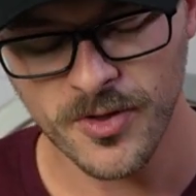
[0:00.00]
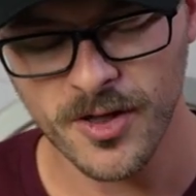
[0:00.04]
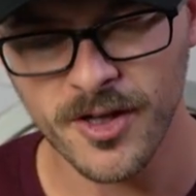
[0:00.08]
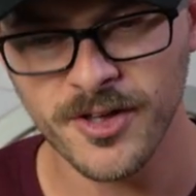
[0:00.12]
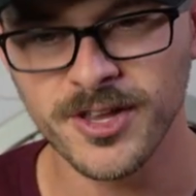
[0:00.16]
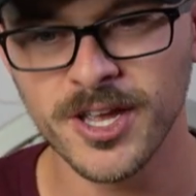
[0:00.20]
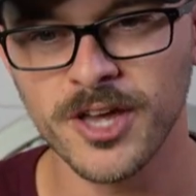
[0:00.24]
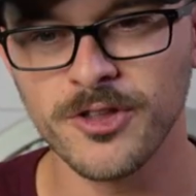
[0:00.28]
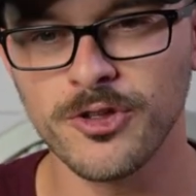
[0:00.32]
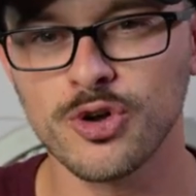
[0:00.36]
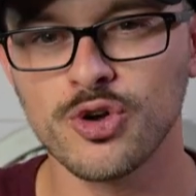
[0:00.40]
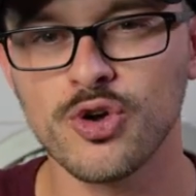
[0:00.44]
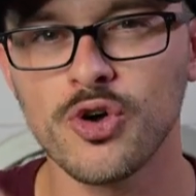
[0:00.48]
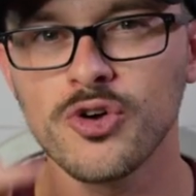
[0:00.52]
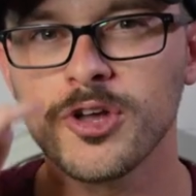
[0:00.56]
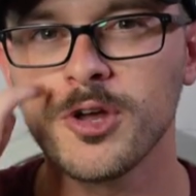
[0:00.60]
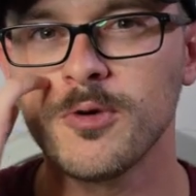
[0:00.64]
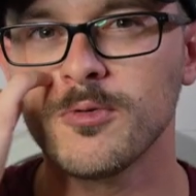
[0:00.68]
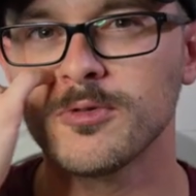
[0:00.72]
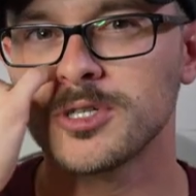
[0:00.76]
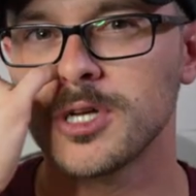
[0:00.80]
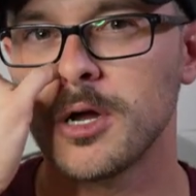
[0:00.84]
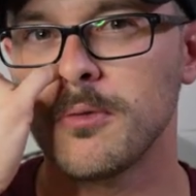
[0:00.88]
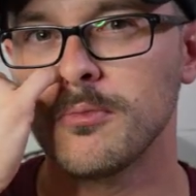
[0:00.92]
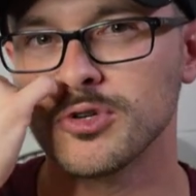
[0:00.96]
And yeah, the cookie
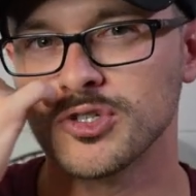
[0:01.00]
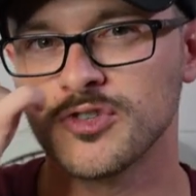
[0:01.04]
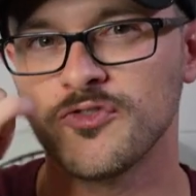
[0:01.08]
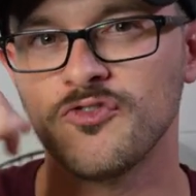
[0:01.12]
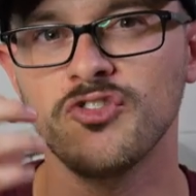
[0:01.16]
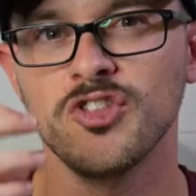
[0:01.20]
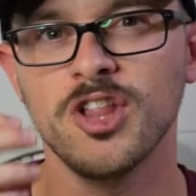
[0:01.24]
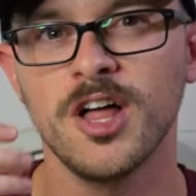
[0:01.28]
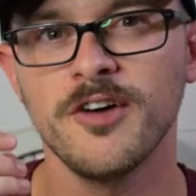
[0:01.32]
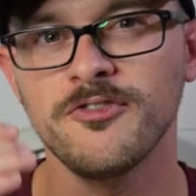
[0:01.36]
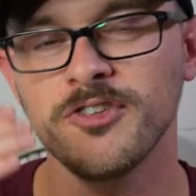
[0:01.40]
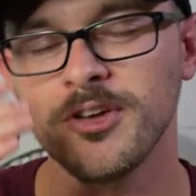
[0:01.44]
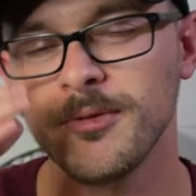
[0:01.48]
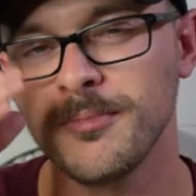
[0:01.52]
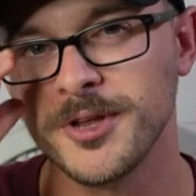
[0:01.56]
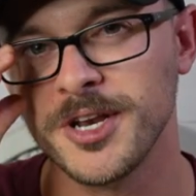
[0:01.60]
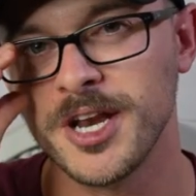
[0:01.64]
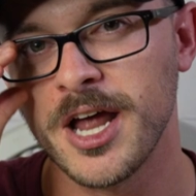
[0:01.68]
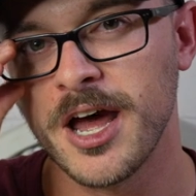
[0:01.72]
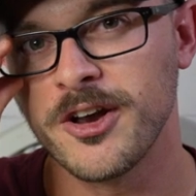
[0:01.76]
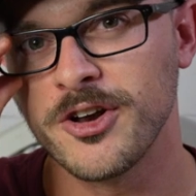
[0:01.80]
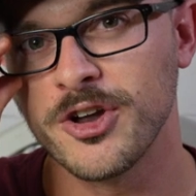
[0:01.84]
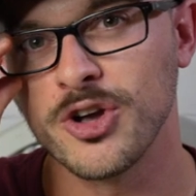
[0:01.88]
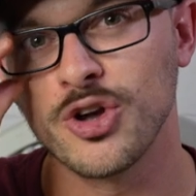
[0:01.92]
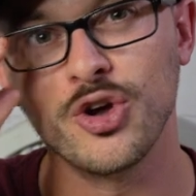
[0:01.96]
was almost fluffy, but
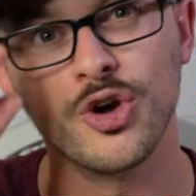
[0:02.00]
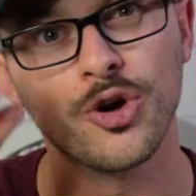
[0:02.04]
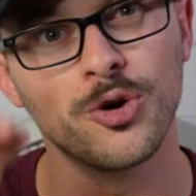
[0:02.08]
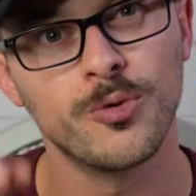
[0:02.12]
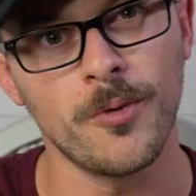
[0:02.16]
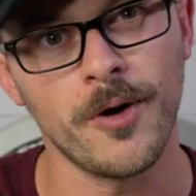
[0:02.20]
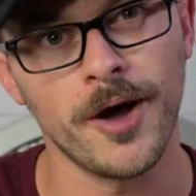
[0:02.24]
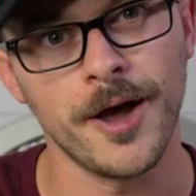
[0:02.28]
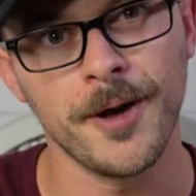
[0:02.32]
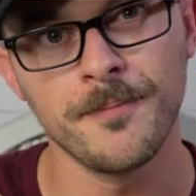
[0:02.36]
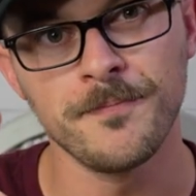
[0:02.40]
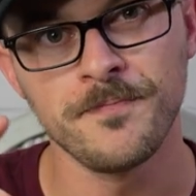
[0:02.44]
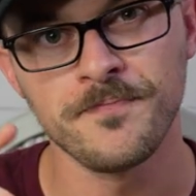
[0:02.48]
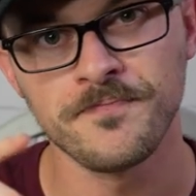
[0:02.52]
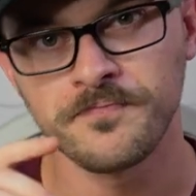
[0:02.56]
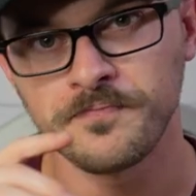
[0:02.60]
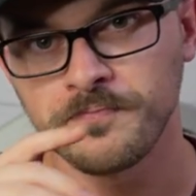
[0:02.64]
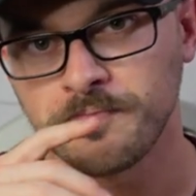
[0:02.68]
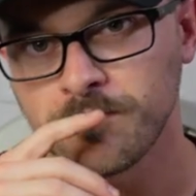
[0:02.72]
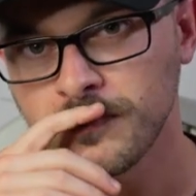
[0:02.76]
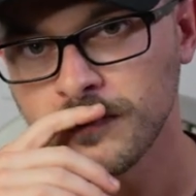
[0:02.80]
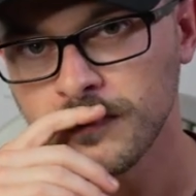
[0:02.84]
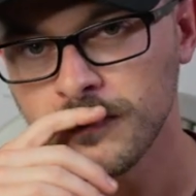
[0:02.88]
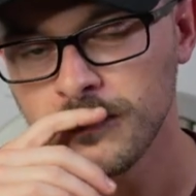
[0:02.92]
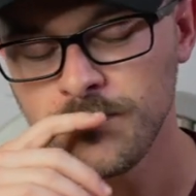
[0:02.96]
not in a good way.
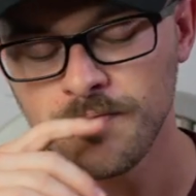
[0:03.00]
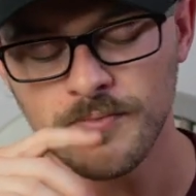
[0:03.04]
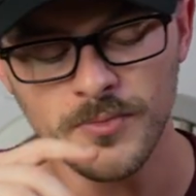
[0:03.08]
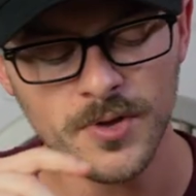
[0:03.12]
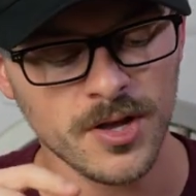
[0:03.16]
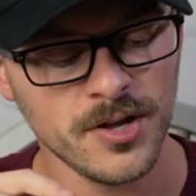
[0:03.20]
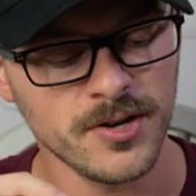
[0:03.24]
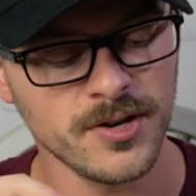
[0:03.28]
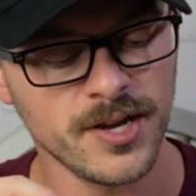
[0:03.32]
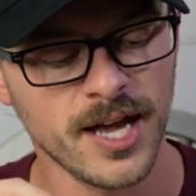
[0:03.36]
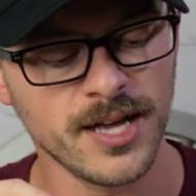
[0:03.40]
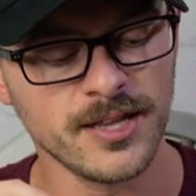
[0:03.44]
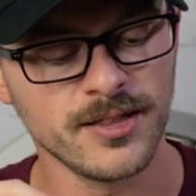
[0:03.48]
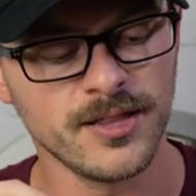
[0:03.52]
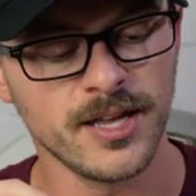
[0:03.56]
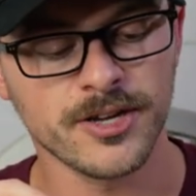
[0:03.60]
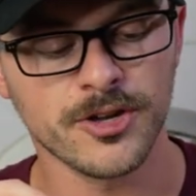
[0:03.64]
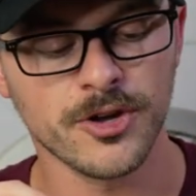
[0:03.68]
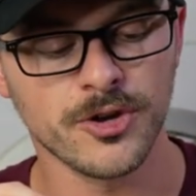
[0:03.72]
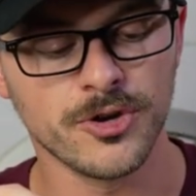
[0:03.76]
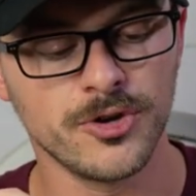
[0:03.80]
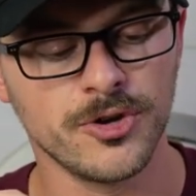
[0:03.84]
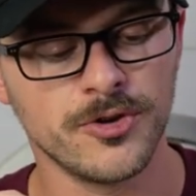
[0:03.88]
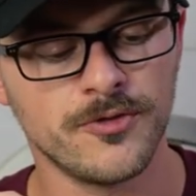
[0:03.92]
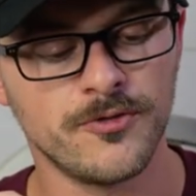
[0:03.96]
Not in like
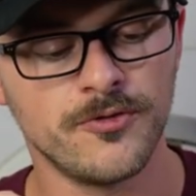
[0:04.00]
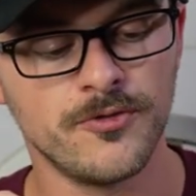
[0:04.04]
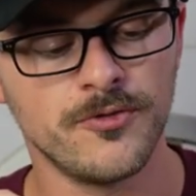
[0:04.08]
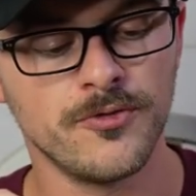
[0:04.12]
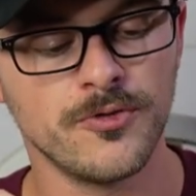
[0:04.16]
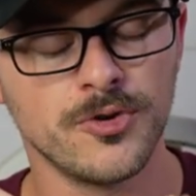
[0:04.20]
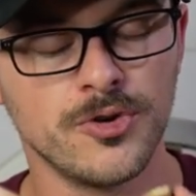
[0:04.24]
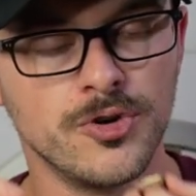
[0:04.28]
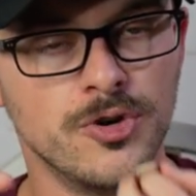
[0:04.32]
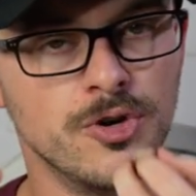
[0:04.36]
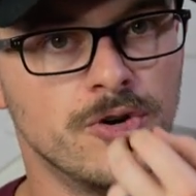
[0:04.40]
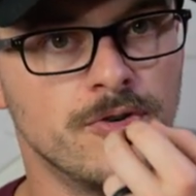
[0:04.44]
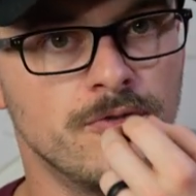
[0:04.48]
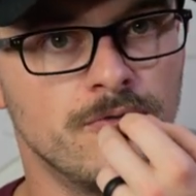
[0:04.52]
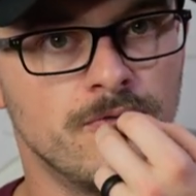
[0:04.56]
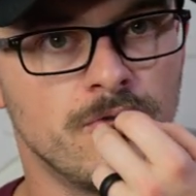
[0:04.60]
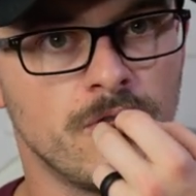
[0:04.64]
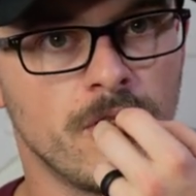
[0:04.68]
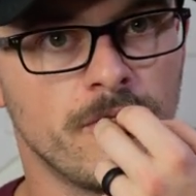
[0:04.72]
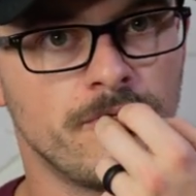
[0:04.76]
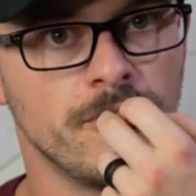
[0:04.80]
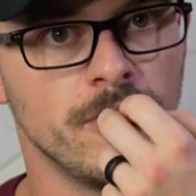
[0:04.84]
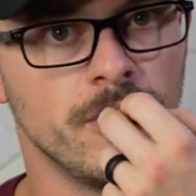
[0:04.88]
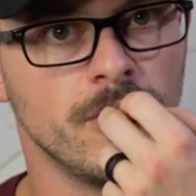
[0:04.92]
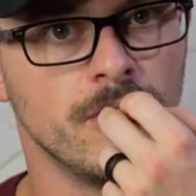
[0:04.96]
a good
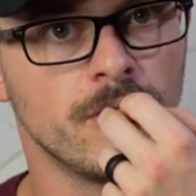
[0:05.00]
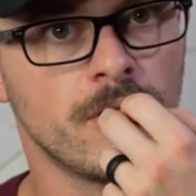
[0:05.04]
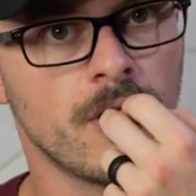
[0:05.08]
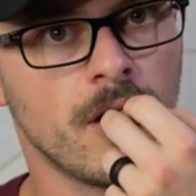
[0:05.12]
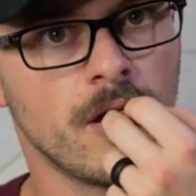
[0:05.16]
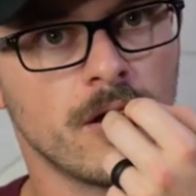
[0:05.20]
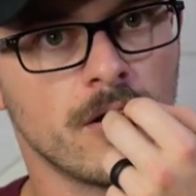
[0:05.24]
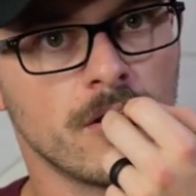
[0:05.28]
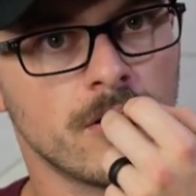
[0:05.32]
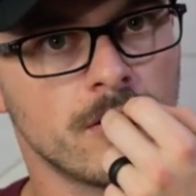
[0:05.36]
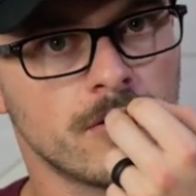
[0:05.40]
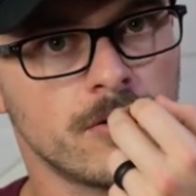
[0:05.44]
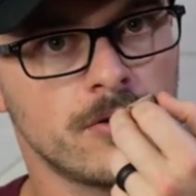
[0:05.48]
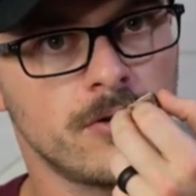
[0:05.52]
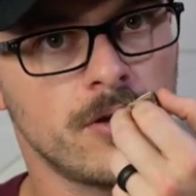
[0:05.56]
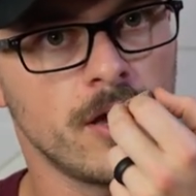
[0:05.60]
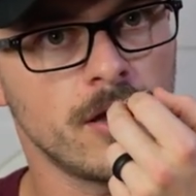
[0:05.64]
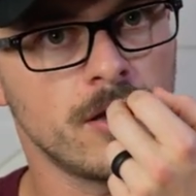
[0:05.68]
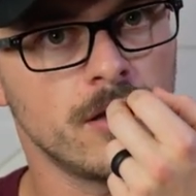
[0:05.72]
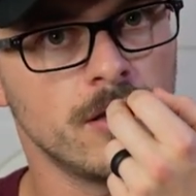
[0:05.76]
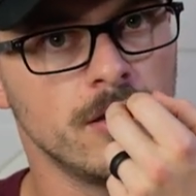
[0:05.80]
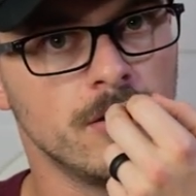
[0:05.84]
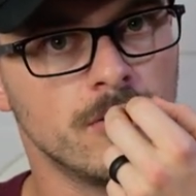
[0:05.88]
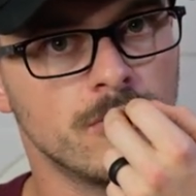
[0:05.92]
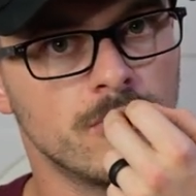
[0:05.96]
fluffy kind of
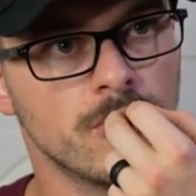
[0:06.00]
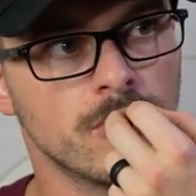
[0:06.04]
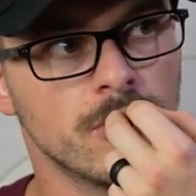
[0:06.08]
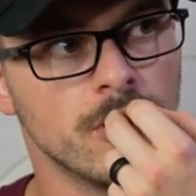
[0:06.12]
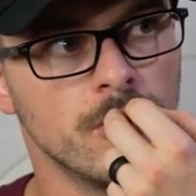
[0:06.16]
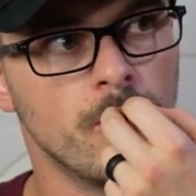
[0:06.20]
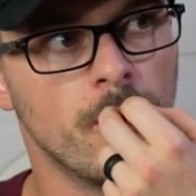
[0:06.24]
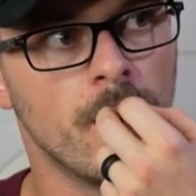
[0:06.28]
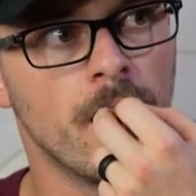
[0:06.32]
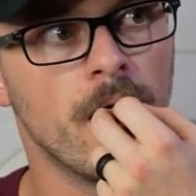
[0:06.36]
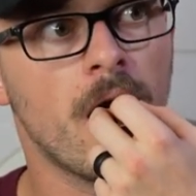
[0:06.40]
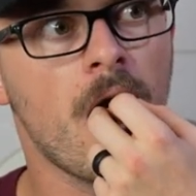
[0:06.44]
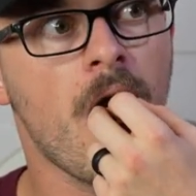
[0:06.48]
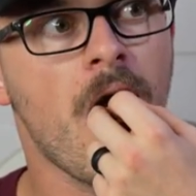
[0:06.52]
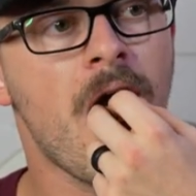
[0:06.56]
cakey cookie way.